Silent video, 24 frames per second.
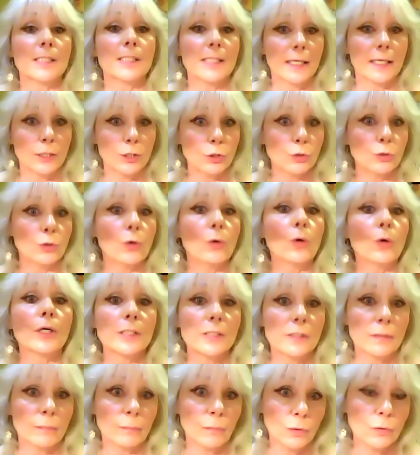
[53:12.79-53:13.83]
It's like two
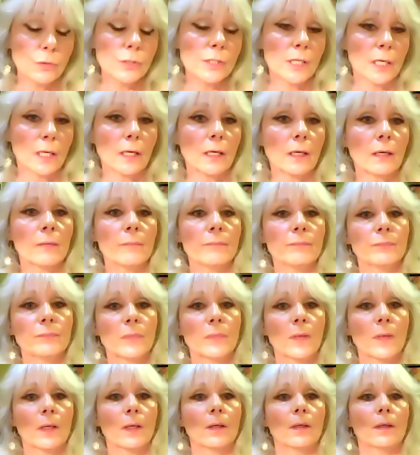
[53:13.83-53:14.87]
chords of music.
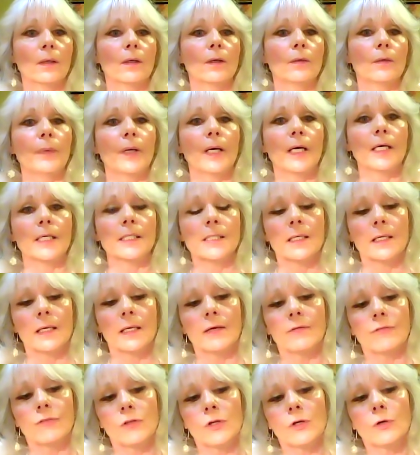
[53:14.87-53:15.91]
But
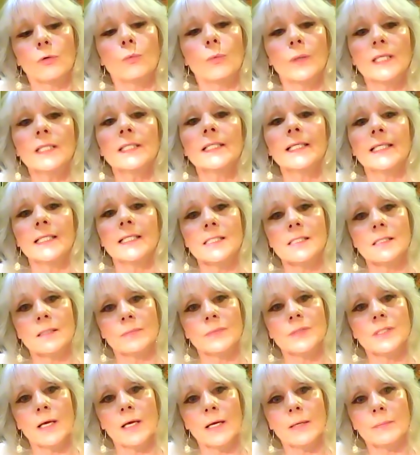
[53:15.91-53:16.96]
if they're willing,
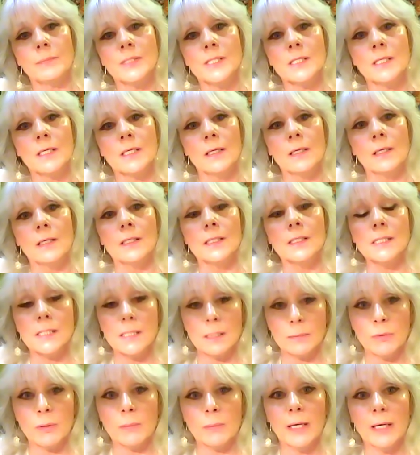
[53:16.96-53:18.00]
sometimes
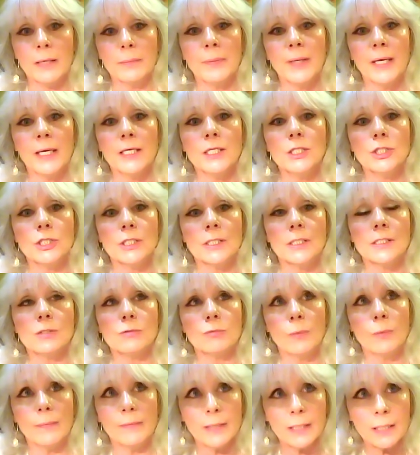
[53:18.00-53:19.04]
some of my
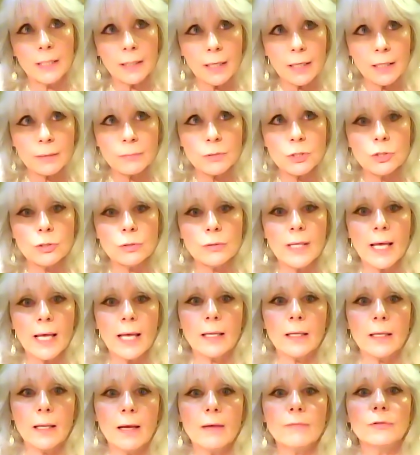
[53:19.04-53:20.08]
patients, when we can get them to
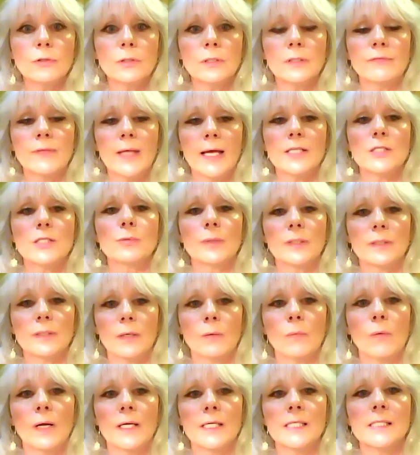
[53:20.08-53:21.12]
that level, if that's what they
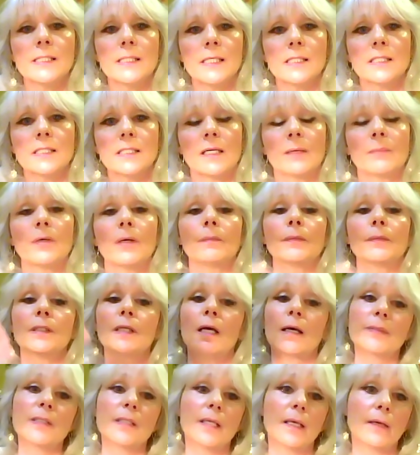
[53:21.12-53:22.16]
want to see,
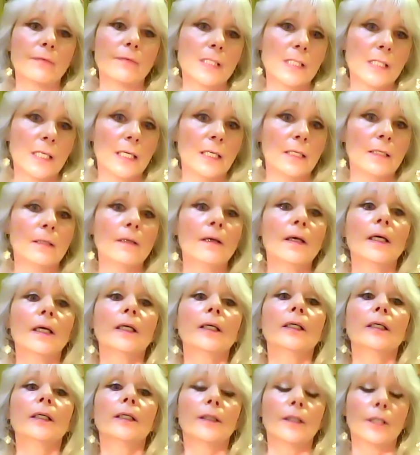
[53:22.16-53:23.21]
sometimes they've seen
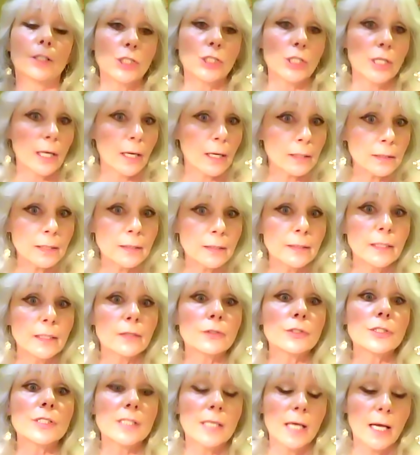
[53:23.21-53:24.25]
their child on the
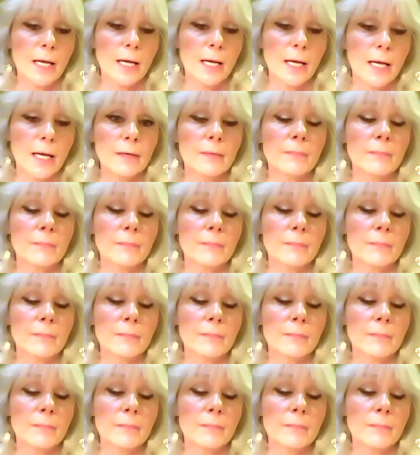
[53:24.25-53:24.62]
other side.